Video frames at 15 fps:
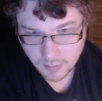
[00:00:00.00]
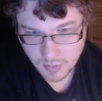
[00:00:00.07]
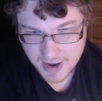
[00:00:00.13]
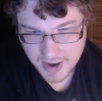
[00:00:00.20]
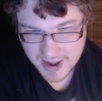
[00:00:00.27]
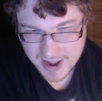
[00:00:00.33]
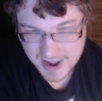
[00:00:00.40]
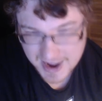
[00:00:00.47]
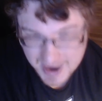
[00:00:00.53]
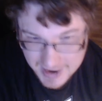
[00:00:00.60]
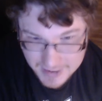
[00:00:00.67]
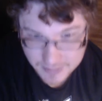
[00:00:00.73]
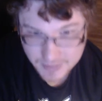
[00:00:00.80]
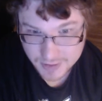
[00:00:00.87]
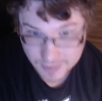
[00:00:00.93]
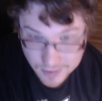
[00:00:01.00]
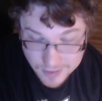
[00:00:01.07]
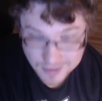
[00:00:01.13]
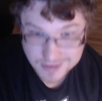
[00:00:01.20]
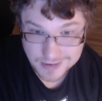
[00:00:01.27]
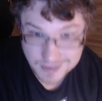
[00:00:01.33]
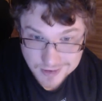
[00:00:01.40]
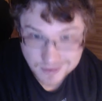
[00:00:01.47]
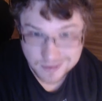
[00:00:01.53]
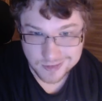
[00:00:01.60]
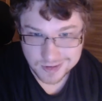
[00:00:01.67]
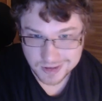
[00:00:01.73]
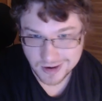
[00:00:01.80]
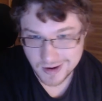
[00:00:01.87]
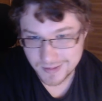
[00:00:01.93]
but I absolutely knew
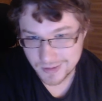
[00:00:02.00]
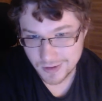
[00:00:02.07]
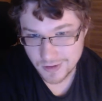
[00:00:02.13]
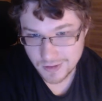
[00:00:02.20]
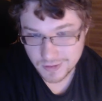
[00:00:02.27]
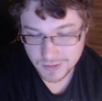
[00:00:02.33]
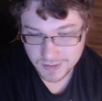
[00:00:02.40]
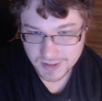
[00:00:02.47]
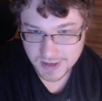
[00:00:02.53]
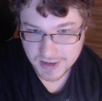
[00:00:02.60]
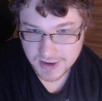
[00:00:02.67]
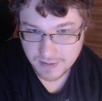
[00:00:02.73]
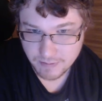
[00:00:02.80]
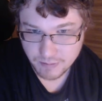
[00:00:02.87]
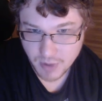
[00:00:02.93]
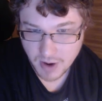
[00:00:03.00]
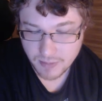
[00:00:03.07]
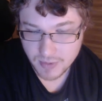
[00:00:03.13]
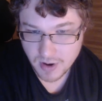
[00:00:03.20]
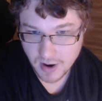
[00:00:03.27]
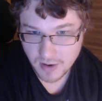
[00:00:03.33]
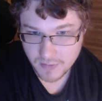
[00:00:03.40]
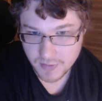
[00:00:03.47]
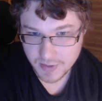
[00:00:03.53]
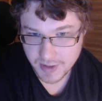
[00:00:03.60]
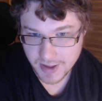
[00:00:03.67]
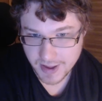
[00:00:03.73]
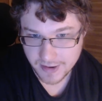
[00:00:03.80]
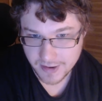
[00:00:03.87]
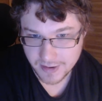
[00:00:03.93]
Tom Cruise was going to get bumped off in the
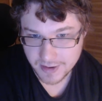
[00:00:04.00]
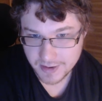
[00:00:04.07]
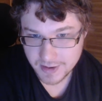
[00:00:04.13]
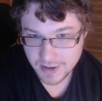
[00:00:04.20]
end.